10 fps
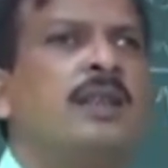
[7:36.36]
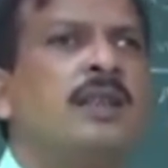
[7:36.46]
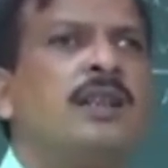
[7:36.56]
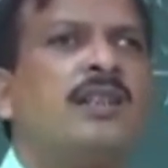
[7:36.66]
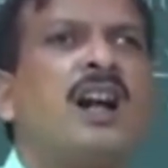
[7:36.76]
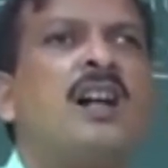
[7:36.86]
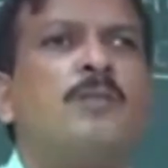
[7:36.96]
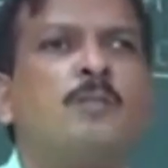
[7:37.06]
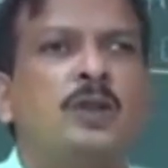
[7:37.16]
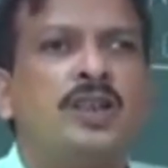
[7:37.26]
the tongue
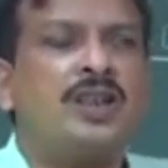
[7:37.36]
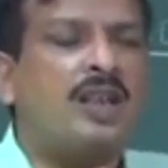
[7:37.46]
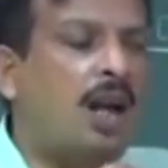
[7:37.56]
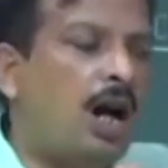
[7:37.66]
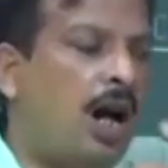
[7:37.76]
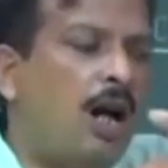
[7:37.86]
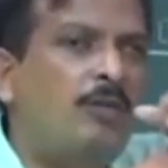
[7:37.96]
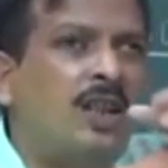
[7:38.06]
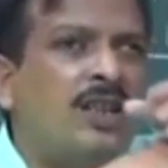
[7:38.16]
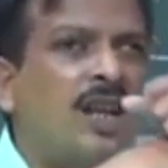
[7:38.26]
position, how
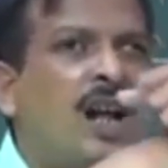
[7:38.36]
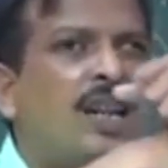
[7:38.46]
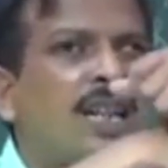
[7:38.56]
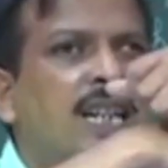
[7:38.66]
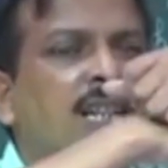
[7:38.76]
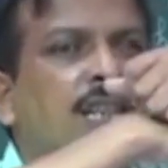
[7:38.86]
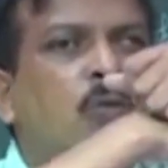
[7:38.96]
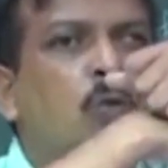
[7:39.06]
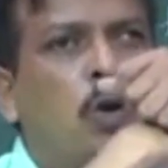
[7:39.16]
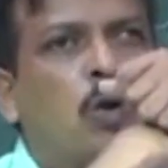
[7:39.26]
the tongue is
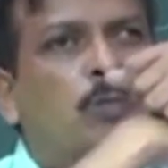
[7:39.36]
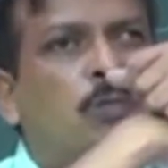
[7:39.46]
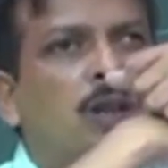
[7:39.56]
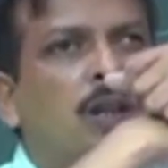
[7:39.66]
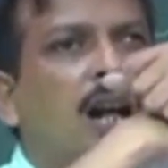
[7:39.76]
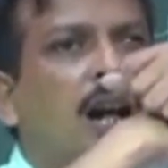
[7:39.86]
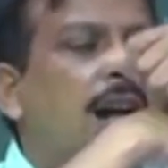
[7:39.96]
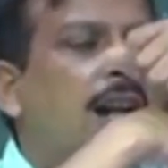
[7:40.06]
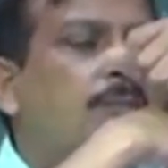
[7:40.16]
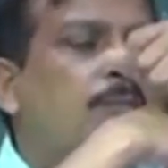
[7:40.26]
moved
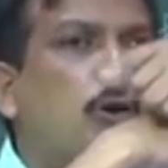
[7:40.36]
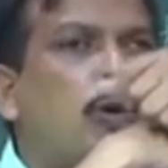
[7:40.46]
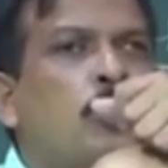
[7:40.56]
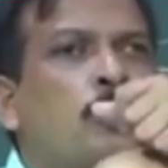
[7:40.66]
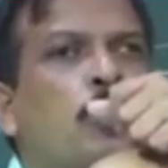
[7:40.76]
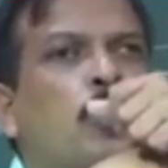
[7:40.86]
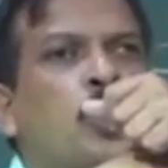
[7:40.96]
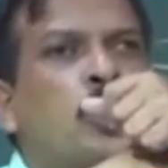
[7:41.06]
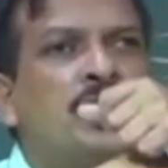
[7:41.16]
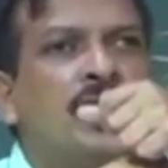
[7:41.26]
and to
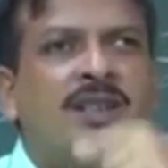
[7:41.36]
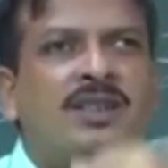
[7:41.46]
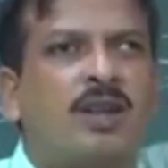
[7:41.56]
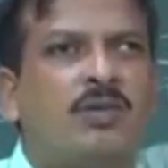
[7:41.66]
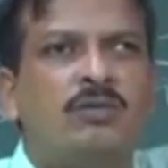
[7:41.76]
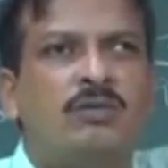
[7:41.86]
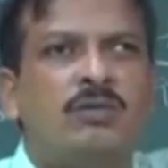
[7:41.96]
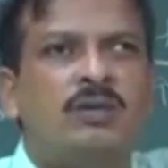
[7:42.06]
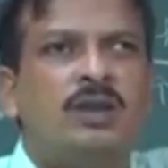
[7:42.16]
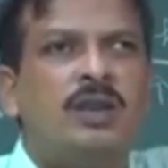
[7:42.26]
produce that sound,
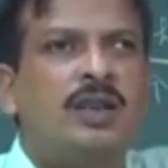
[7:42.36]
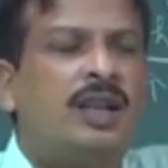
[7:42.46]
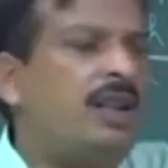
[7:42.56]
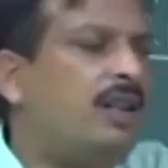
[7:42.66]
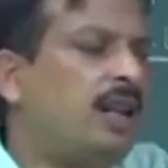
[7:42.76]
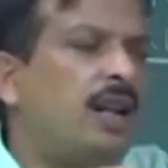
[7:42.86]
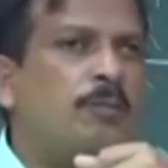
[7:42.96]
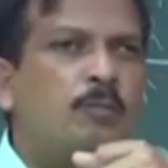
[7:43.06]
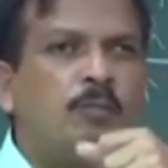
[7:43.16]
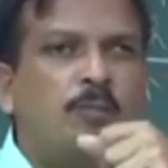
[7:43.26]
that is, and
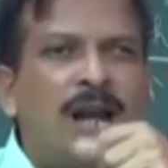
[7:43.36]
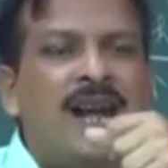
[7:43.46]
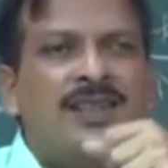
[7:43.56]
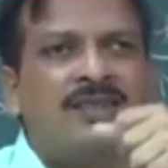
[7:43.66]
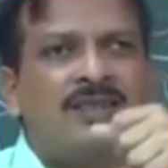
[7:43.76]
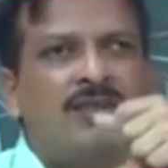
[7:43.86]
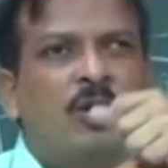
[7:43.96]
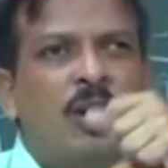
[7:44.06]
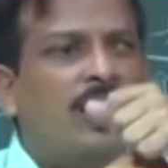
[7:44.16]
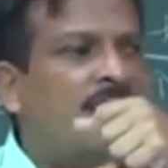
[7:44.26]
place,
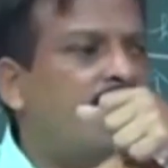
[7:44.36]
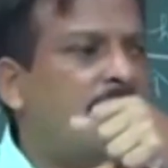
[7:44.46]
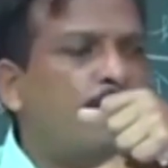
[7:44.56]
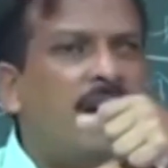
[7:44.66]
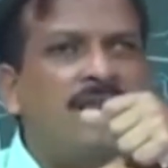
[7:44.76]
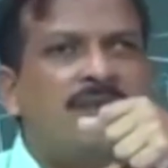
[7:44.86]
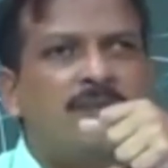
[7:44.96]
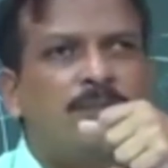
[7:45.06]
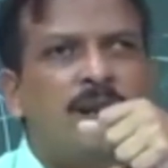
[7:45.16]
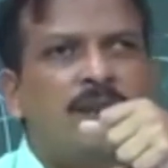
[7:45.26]
where it is placed,
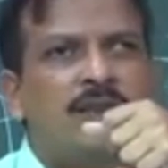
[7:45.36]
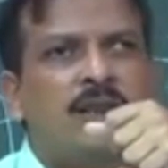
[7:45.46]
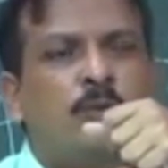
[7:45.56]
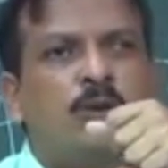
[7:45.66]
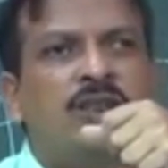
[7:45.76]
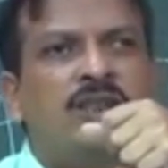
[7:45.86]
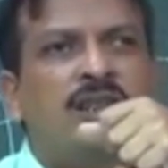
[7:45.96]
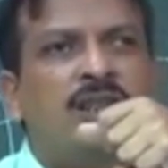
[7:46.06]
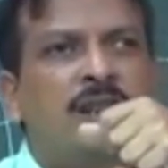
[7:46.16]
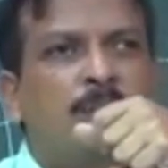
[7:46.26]
the
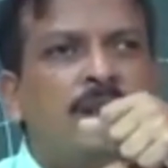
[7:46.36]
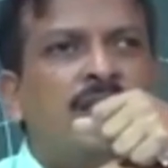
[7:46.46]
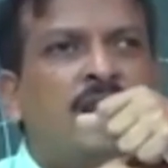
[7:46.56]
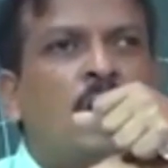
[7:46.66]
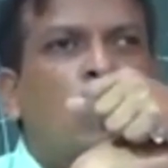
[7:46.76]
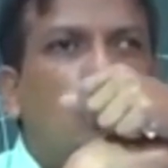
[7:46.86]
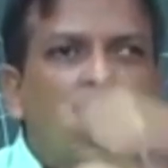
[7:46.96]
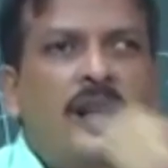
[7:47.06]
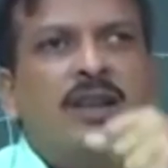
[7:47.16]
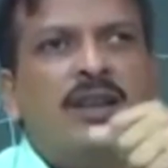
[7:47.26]
position means
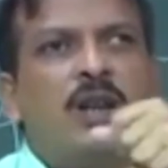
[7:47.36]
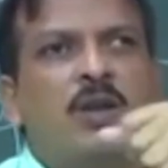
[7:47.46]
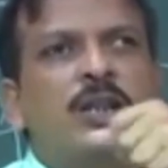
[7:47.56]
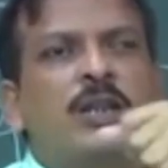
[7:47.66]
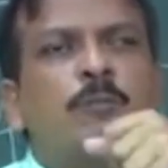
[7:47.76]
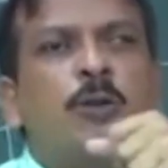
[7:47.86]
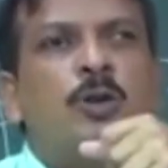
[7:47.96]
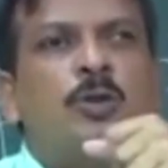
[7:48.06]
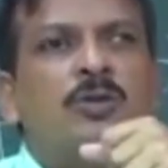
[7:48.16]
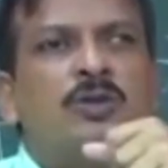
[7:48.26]
where the sound is
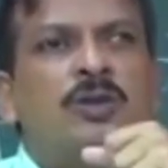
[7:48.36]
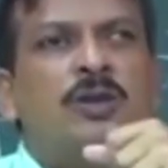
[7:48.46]
produced,